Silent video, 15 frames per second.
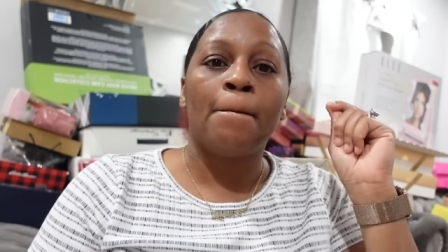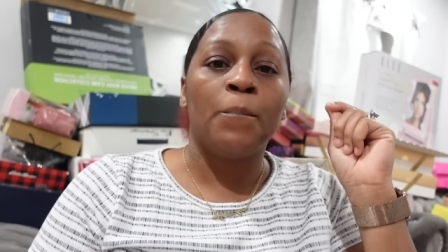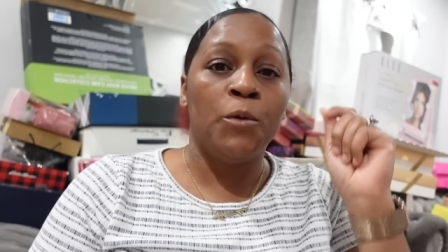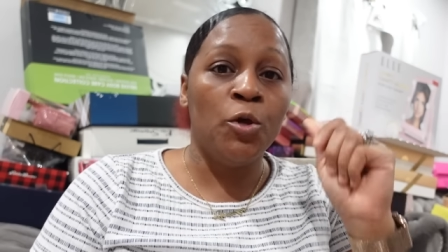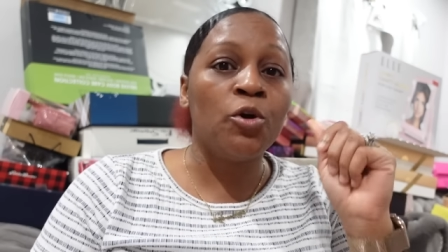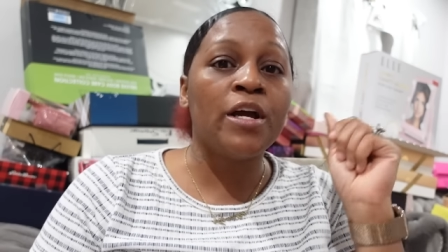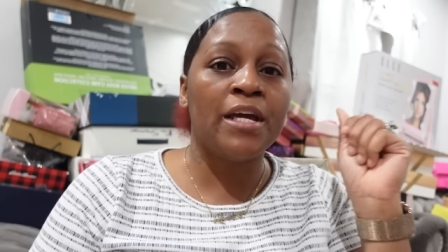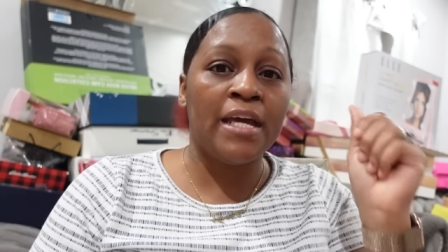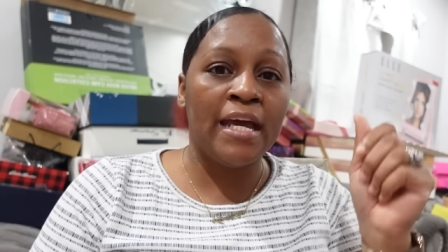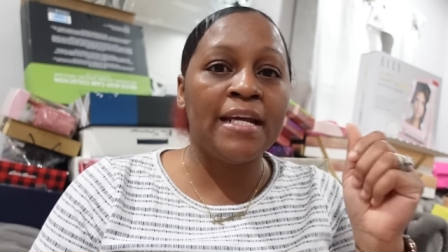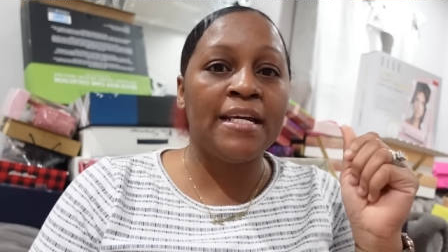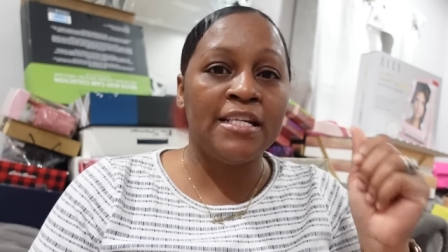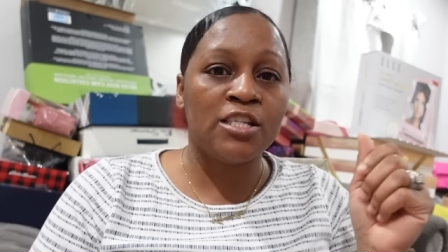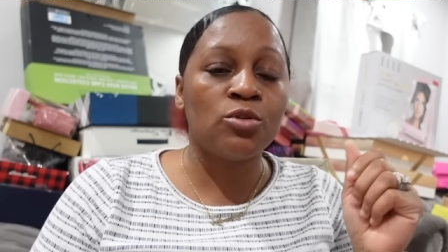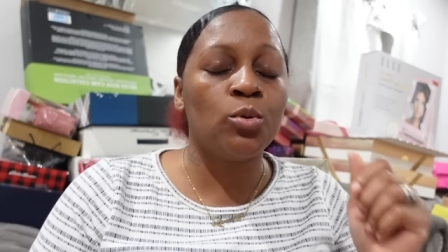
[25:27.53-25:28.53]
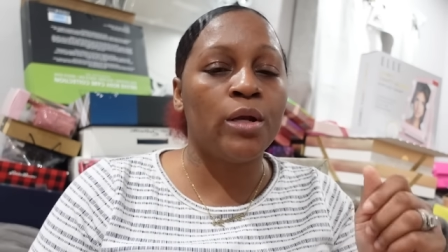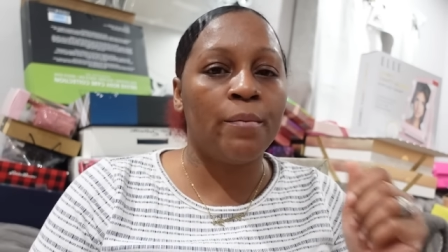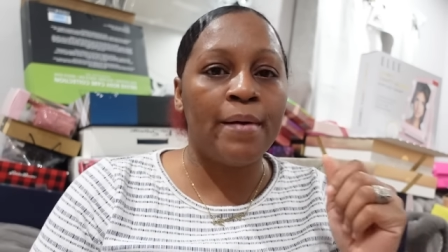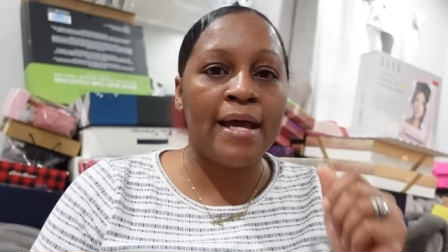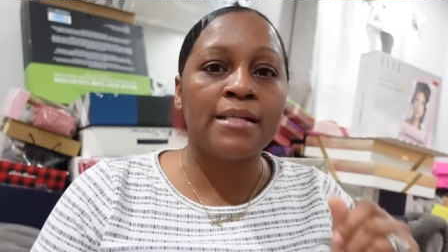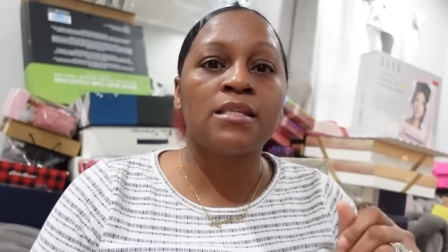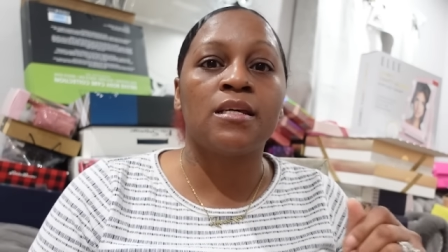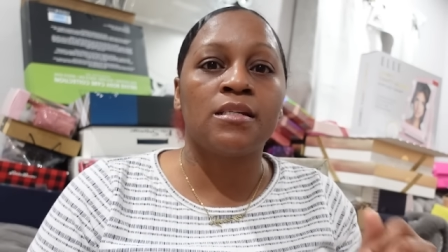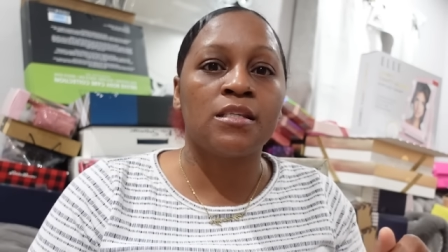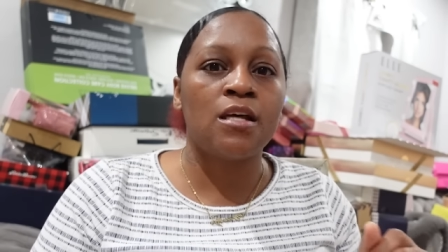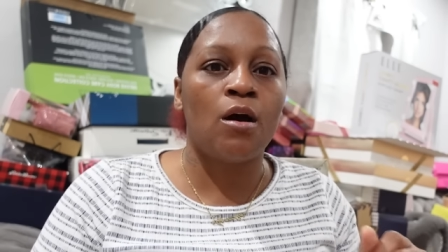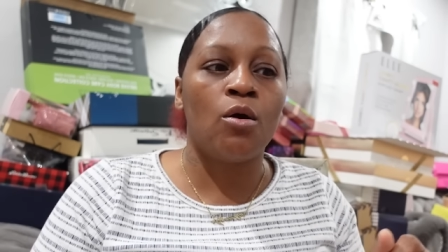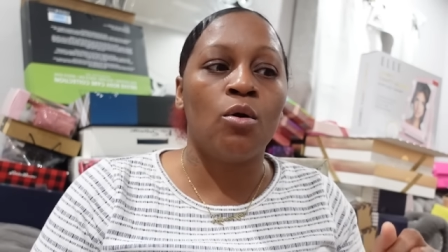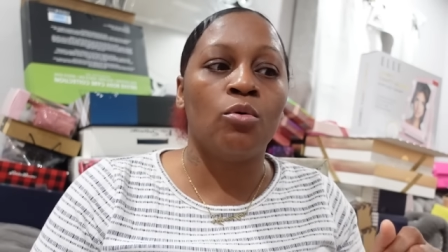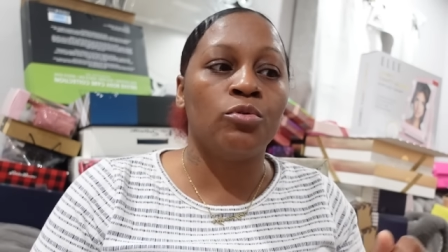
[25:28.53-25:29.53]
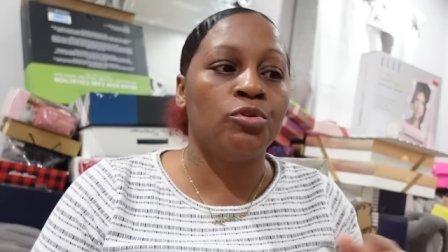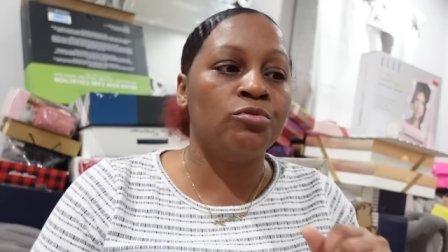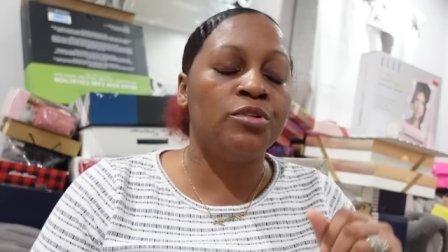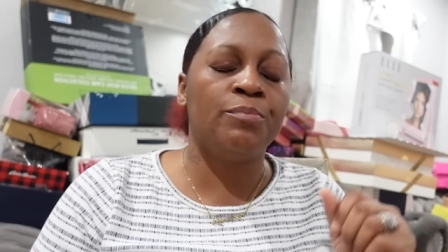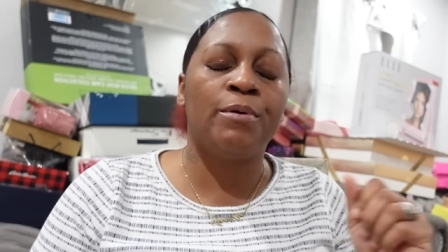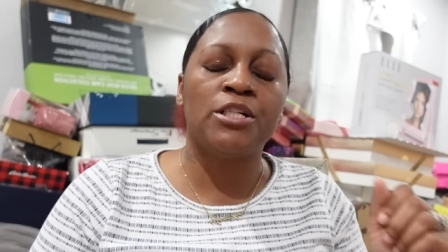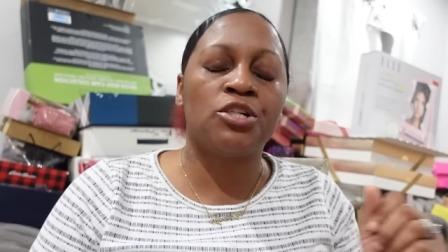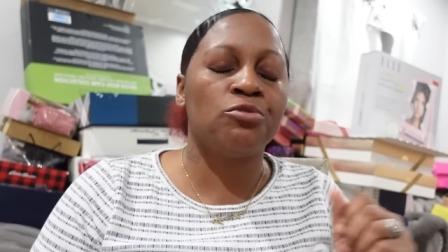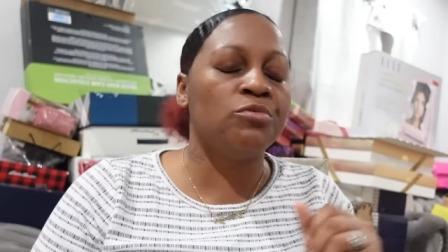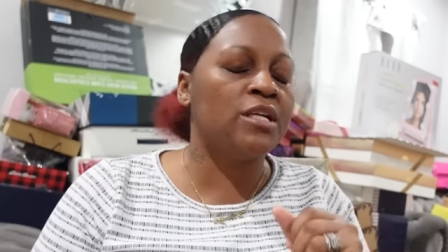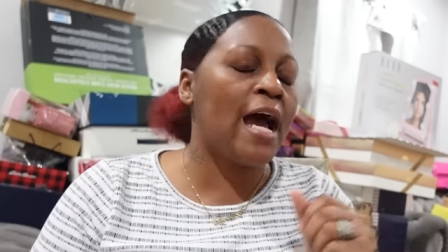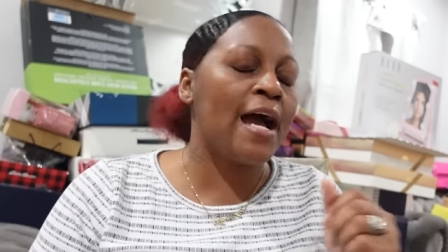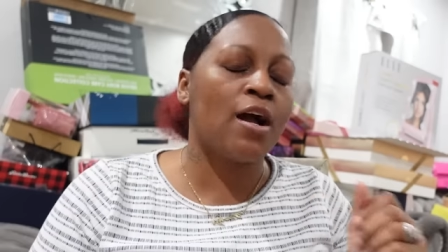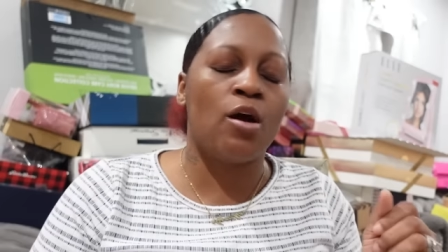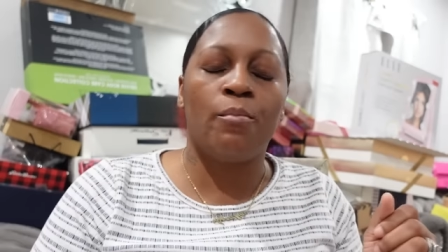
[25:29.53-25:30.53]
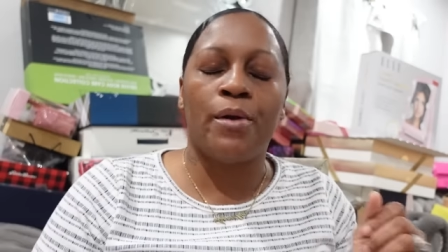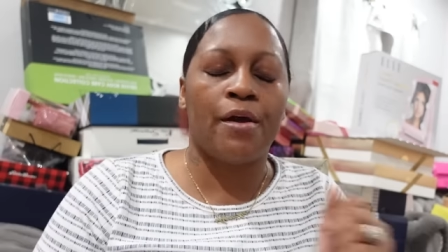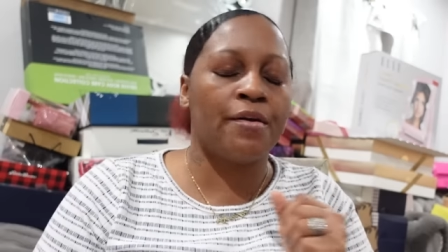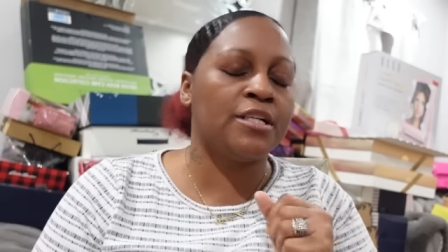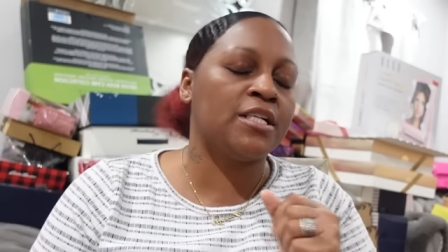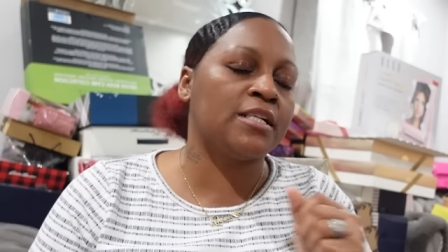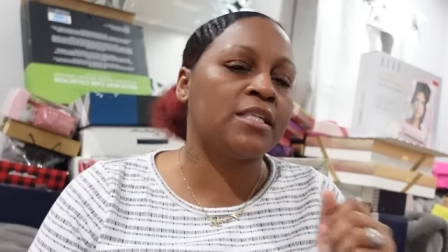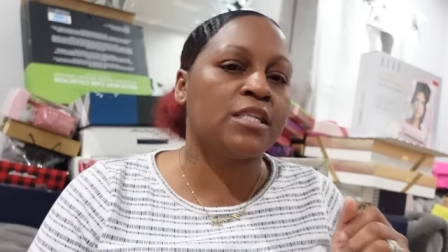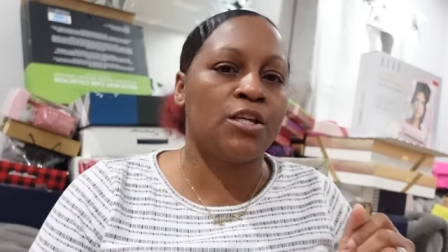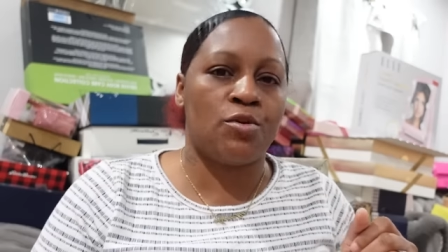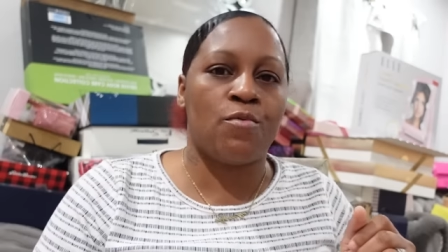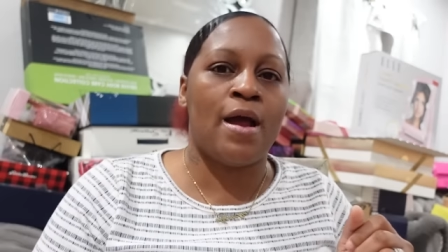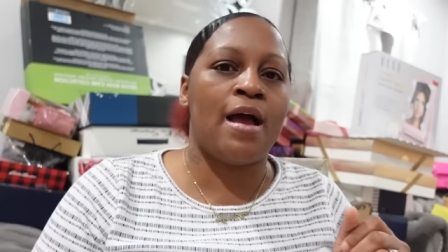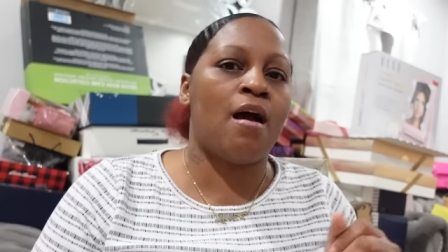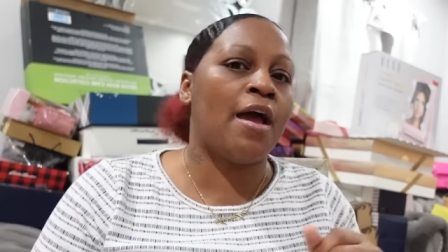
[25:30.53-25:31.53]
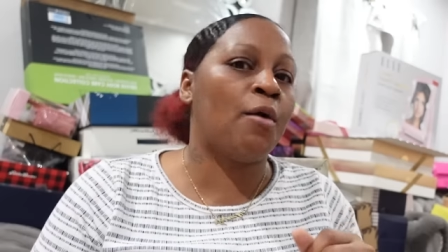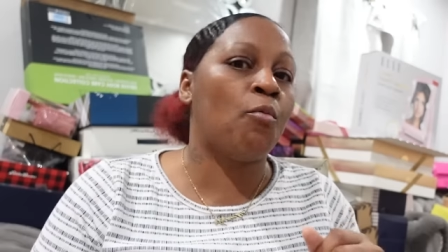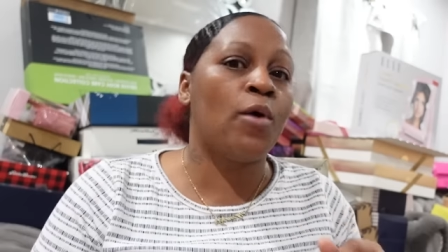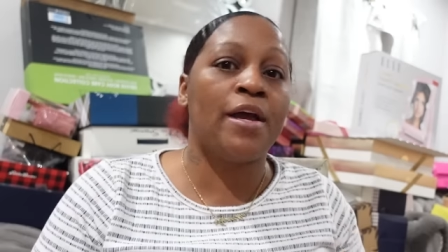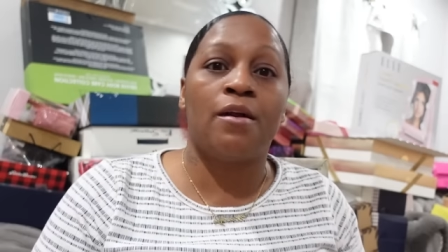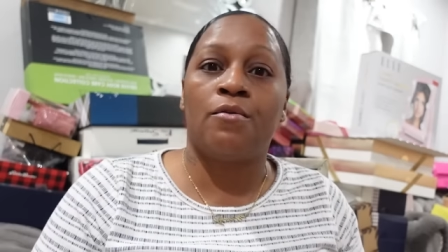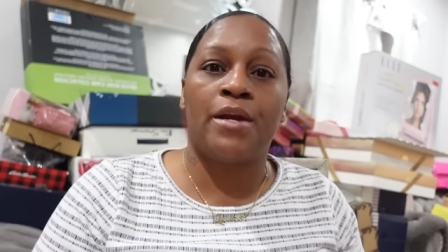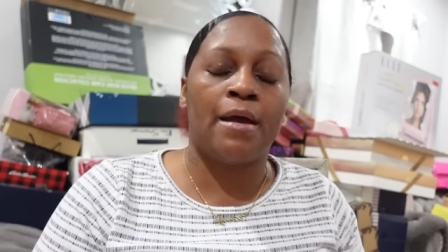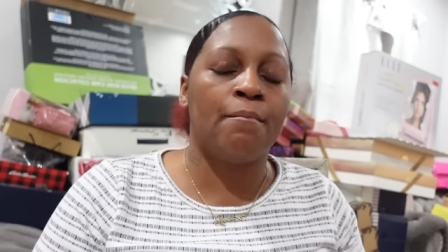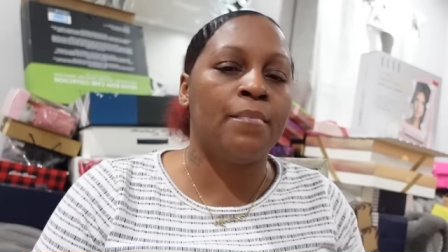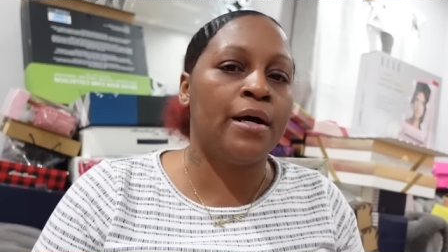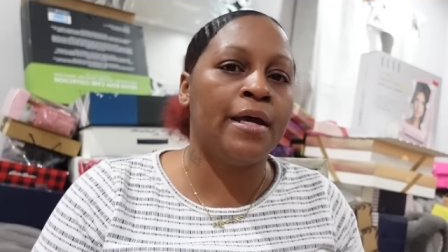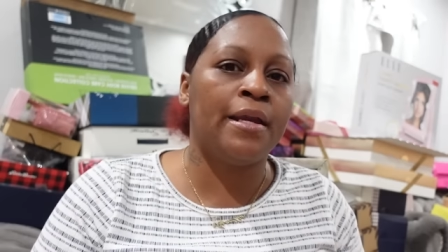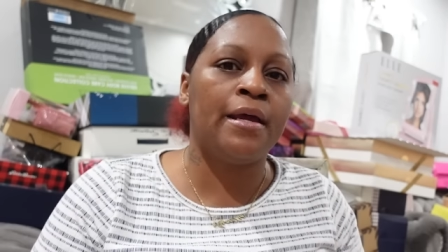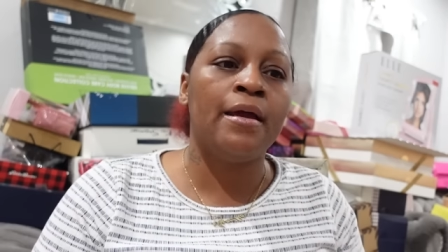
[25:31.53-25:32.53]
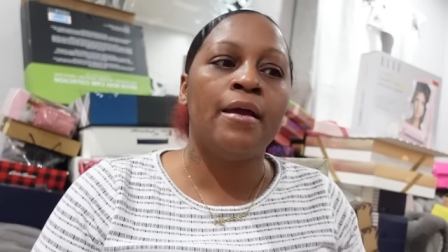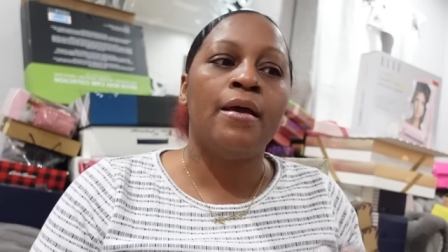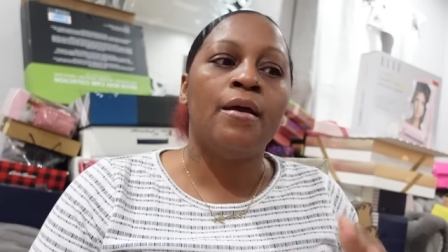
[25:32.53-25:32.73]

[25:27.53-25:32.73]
you can get these 20 baskets sold you but you're not gonna be able to just sit around and wait on that money